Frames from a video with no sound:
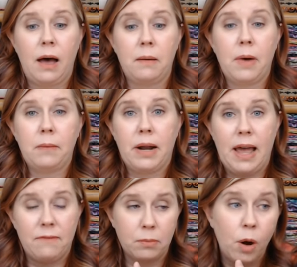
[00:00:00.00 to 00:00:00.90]
Um, I'm
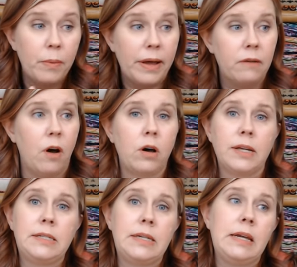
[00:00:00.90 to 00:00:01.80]
going to have a moment of
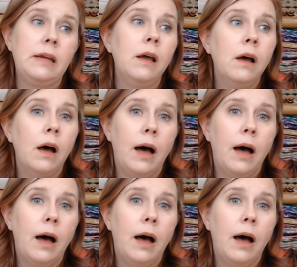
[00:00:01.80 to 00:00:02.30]
honesty.